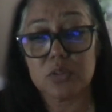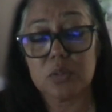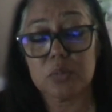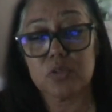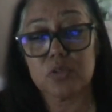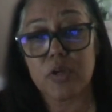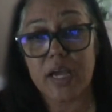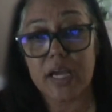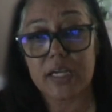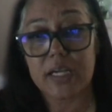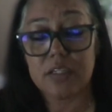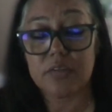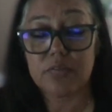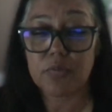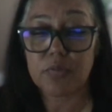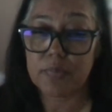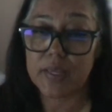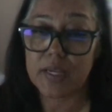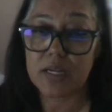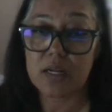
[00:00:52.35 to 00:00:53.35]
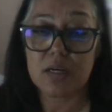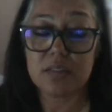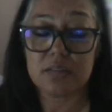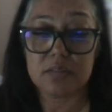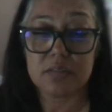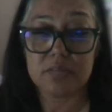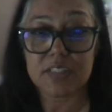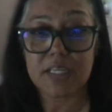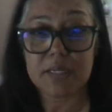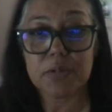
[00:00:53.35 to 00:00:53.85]
subtract it from that
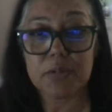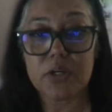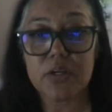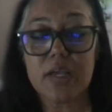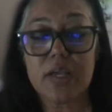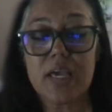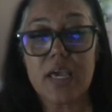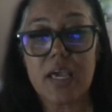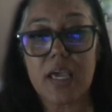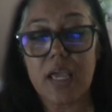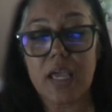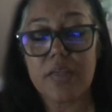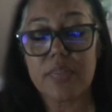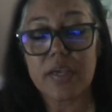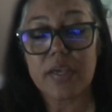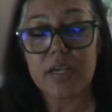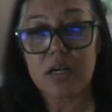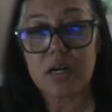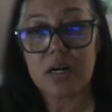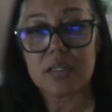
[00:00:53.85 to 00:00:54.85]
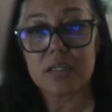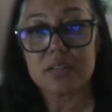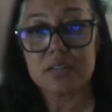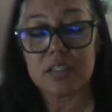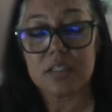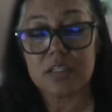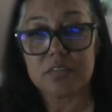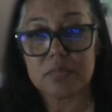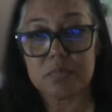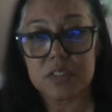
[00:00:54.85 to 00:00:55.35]
cost of labor and that cost
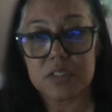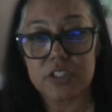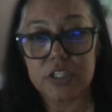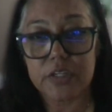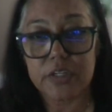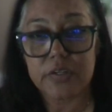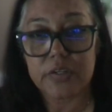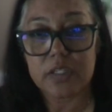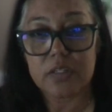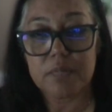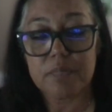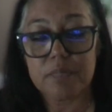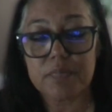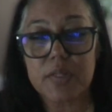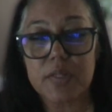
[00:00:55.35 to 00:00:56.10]
of material.